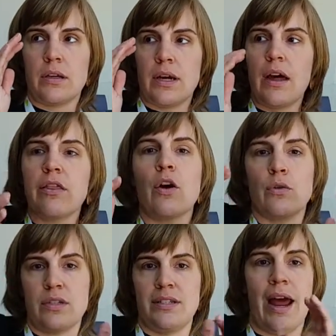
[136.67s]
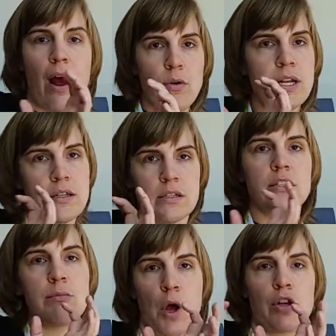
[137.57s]
cut those down into
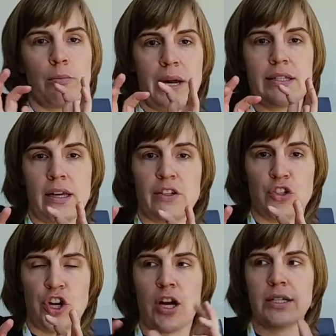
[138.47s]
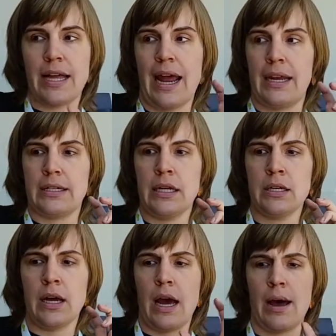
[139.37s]
smaller bite-sized chunks and
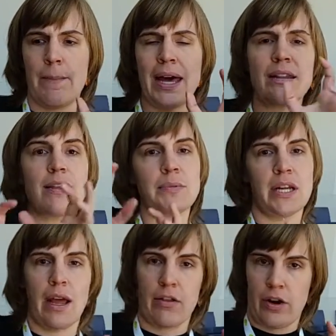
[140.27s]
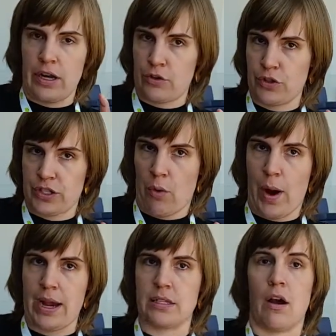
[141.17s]
um, edit them together in interesting
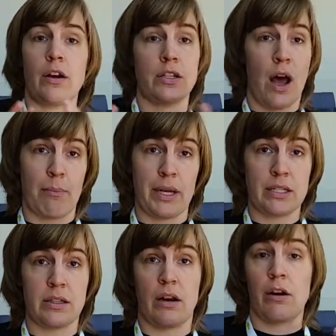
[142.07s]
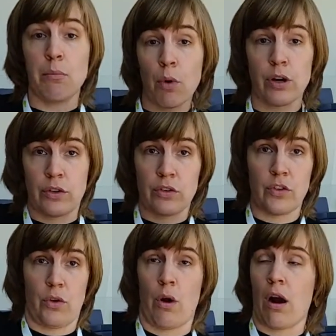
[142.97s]
ways on topics that are important
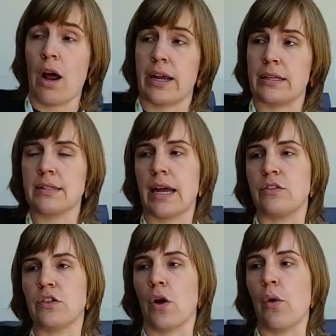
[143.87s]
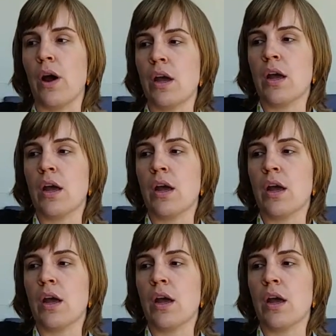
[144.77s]
to our audience. And so